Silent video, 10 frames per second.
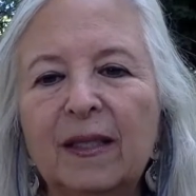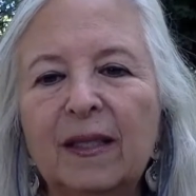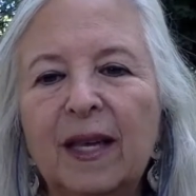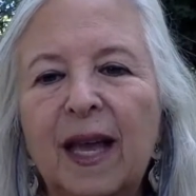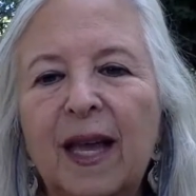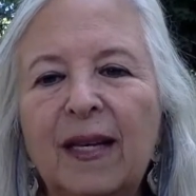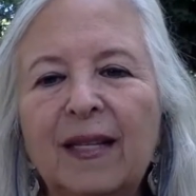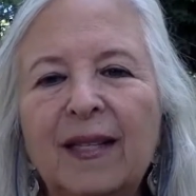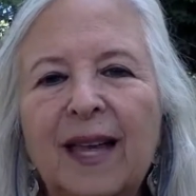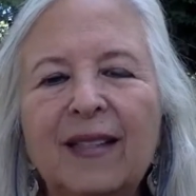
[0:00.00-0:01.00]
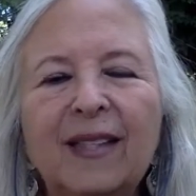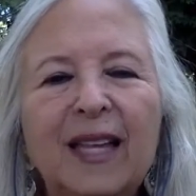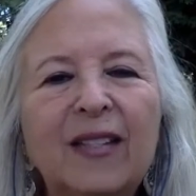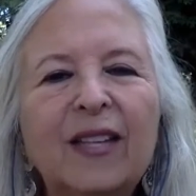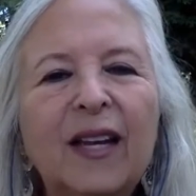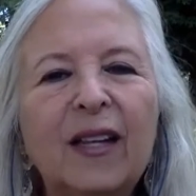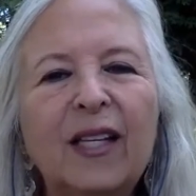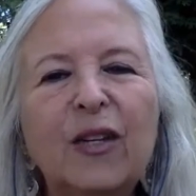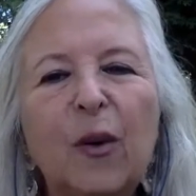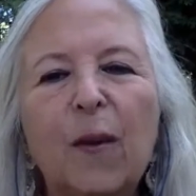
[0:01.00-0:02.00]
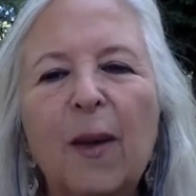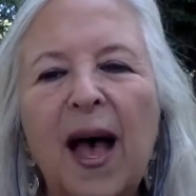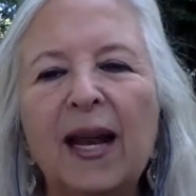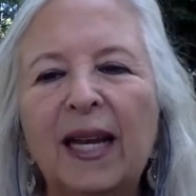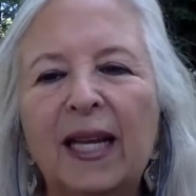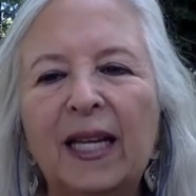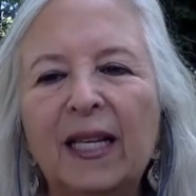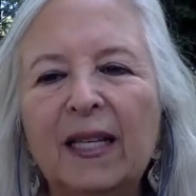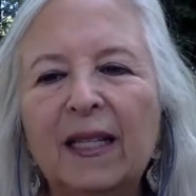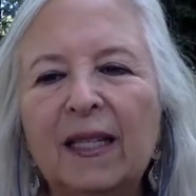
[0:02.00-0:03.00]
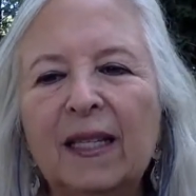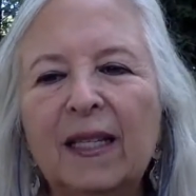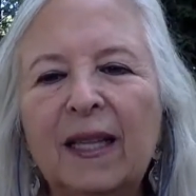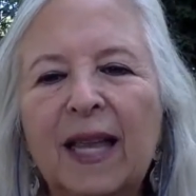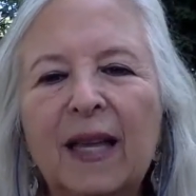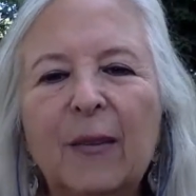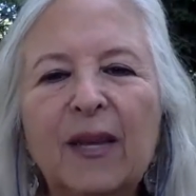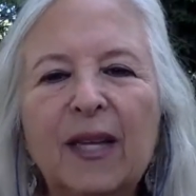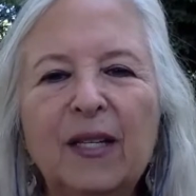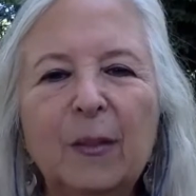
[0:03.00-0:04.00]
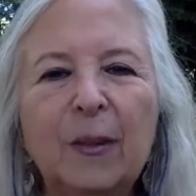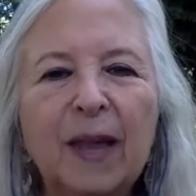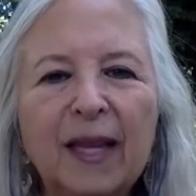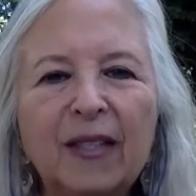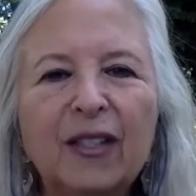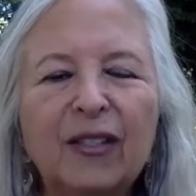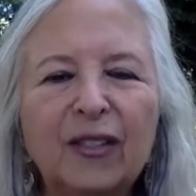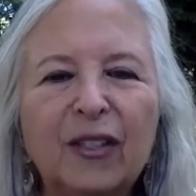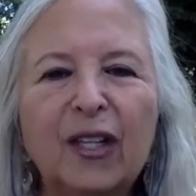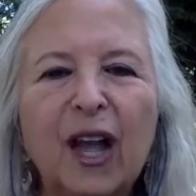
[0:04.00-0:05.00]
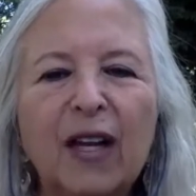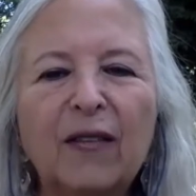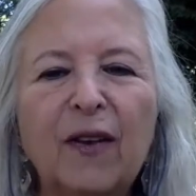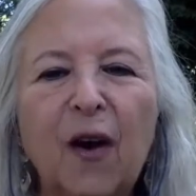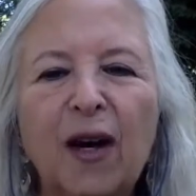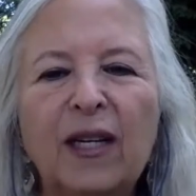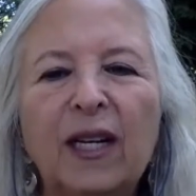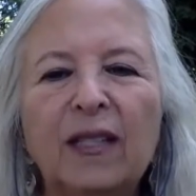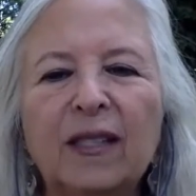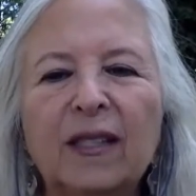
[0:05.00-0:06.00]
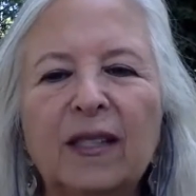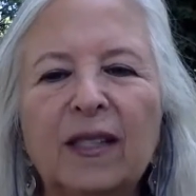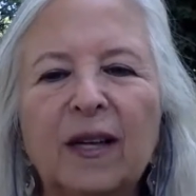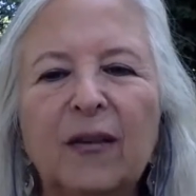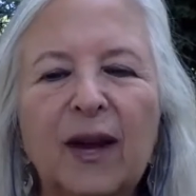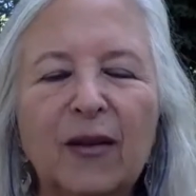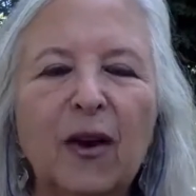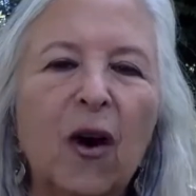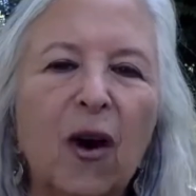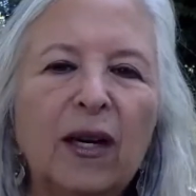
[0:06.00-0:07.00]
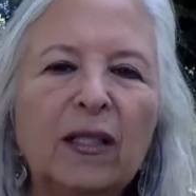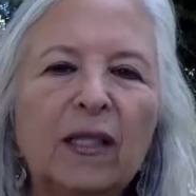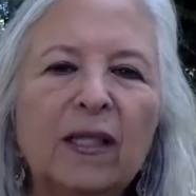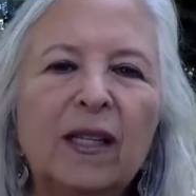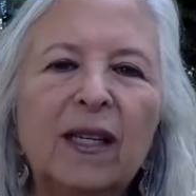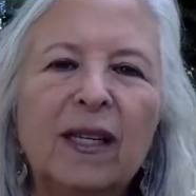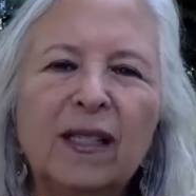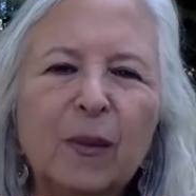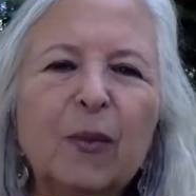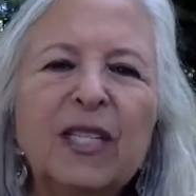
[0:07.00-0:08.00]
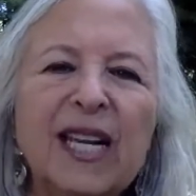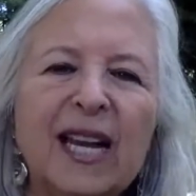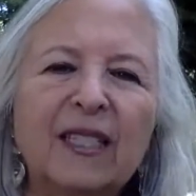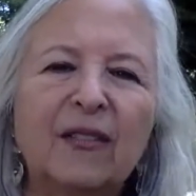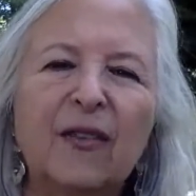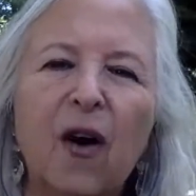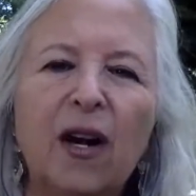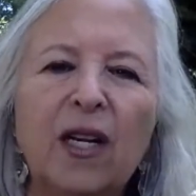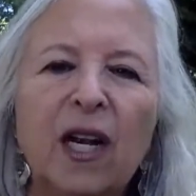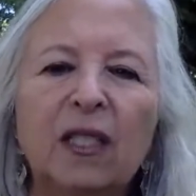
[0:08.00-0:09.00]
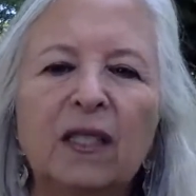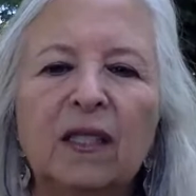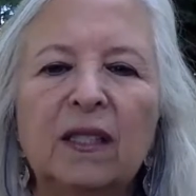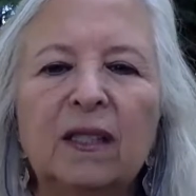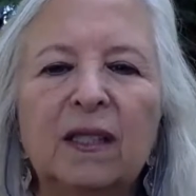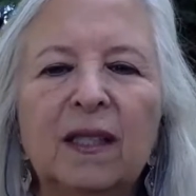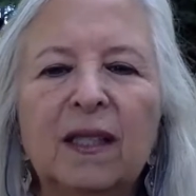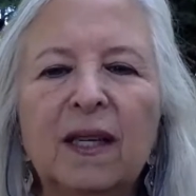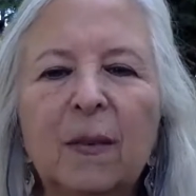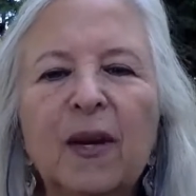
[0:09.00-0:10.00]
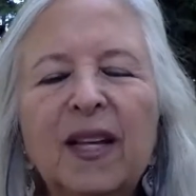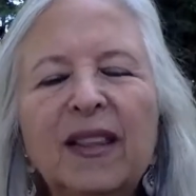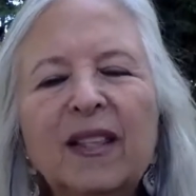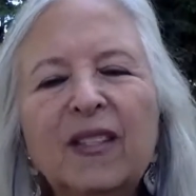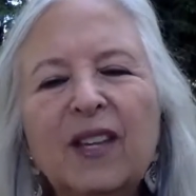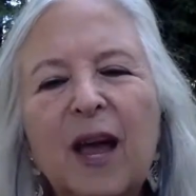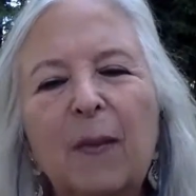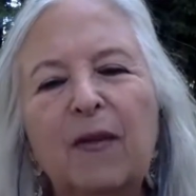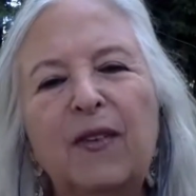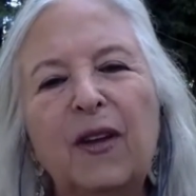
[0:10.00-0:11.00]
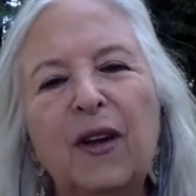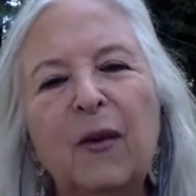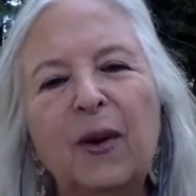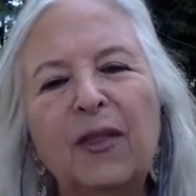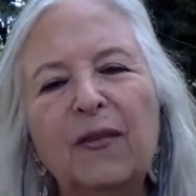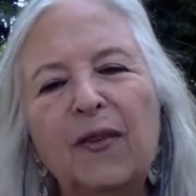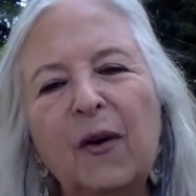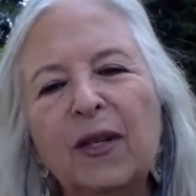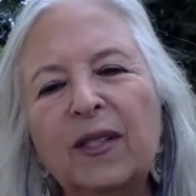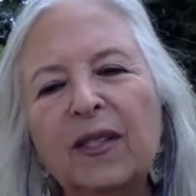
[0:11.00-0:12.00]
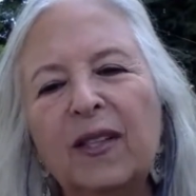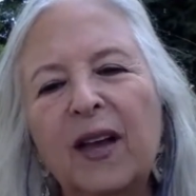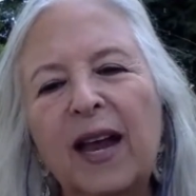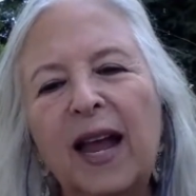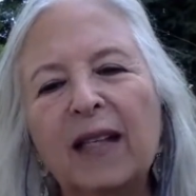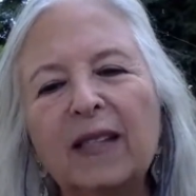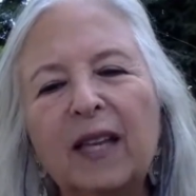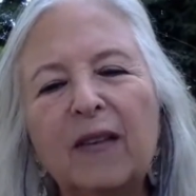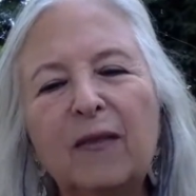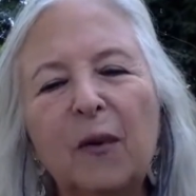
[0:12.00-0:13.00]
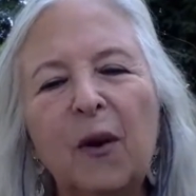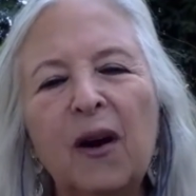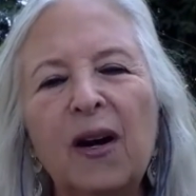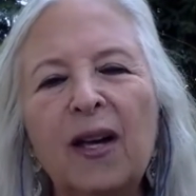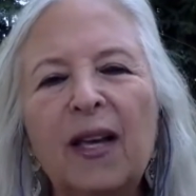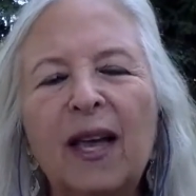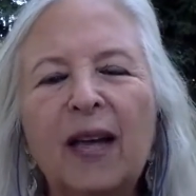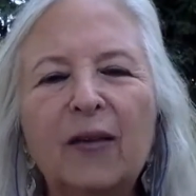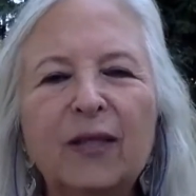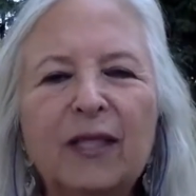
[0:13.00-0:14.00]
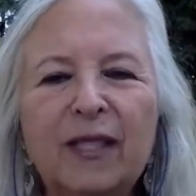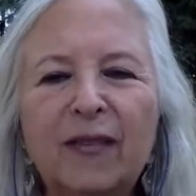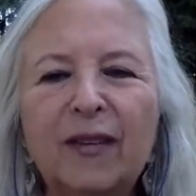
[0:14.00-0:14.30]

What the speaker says: And as they settle into our body, they can begin to place a certain kind of hardness around our hearts. It's a protective hardness. But at this time of year, when the focus is on asking for and receiving